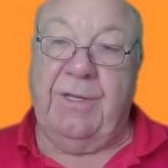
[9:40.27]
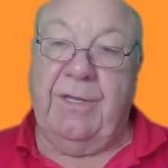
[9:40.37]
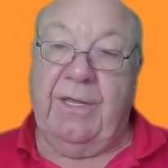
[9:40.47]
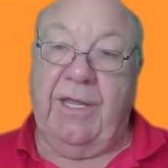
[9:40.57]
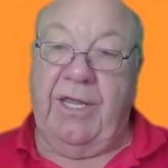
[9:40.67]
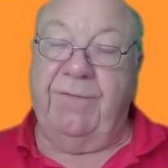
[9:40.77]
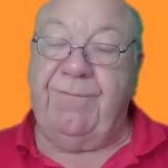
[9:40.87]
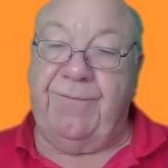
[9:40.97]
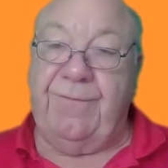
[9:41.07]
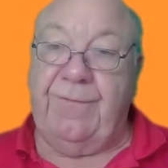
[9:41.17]

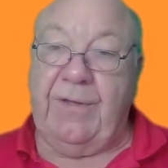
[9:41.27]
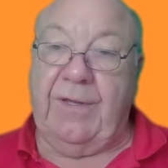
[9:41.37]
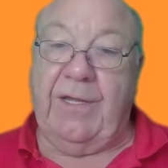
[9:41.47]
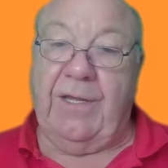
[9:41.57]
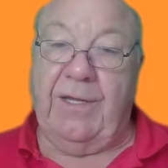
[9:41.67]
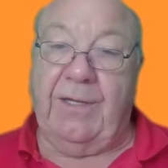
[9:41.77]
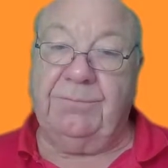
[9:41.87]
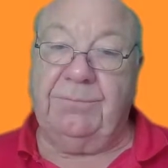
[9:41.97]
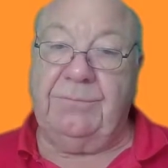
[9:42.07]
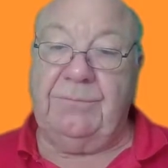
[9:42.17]
If
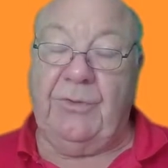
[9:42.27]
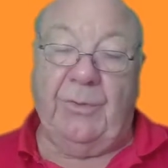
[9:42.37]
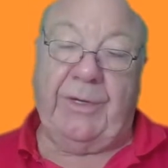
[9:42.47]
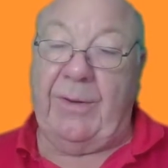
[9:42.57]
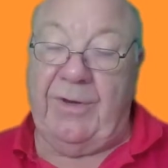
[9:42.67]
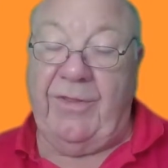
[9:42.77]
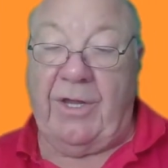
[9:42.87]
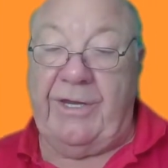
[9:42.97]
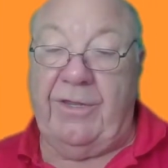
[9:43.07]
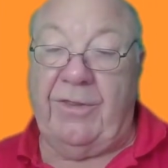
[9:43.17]
um, you want to get rid of the
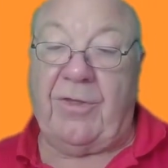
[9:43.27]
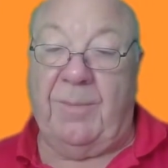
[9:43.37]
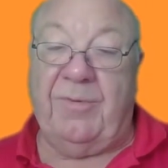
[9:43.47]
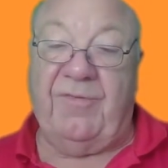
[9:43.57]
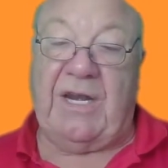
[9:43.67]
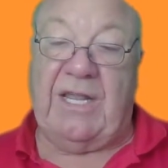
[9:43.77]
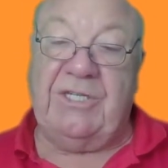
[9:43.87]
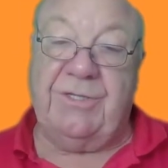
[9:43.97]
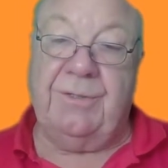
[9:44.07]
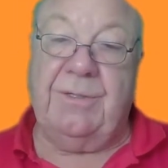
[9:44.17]
idea it's
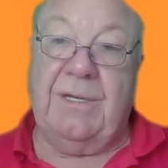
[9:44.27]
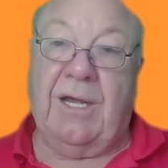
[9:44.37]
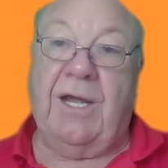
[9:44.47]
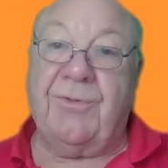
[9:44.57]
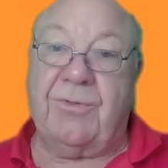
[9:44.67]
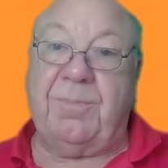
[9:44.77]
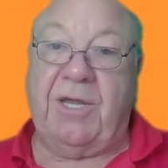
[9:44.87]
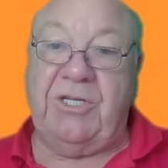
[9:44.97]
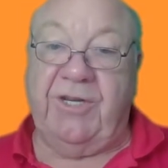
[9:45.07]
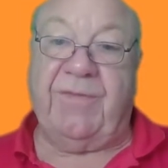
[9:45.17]
hyperventilation, ask the
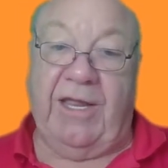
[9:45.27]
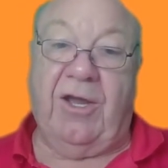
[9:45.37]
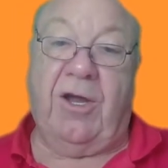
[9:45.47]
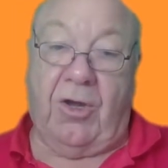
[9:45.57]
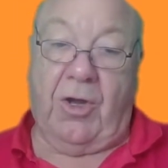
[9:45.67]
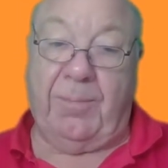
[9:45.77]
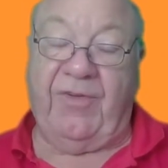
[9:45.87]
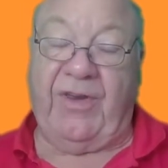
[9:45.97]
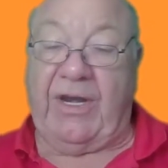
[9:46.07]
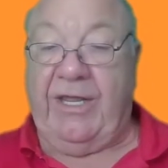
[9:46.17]
patient if they are
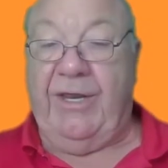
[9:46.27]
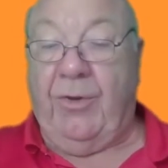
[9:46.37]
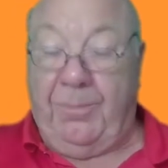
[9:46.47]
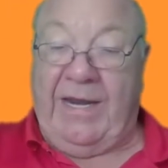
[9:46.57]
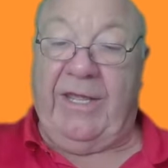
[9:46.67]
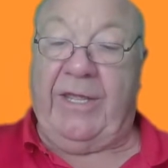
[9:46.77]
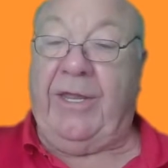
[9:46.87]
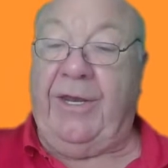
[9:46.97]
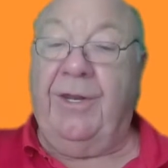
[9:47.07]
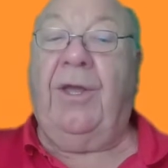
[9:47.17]
hyperventilating or panicking
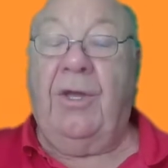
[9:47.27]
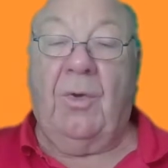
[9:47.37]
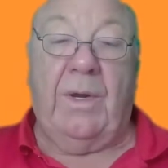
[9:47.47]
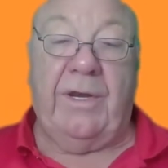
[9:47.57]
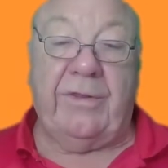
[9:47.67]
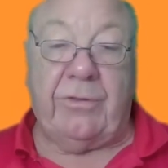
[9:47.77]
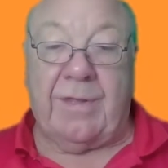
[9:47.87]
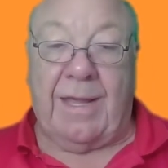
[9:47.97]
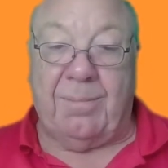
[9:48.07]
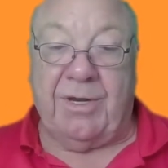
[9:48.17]
when this is
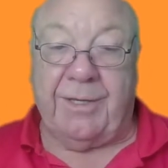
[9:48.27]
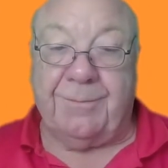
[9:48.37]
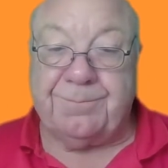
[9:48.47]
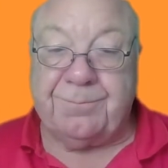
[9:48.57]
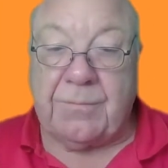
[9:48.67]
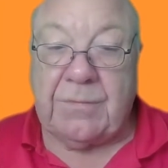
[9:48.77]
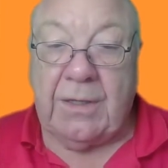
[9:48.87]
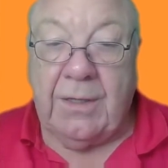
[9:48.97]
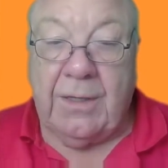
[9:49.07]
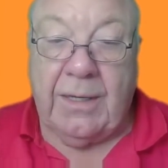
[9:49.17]
happening.
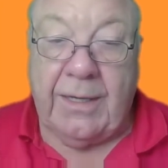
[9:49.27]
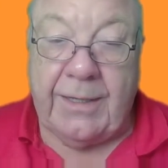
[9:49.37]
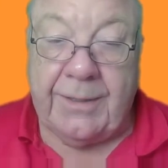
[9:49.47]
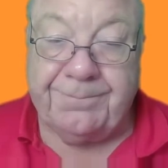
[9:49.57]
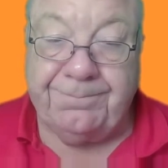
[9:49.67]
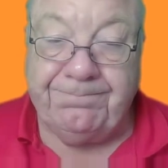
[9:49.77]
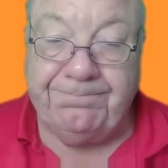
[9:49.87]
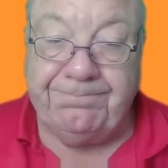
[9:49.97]
Um,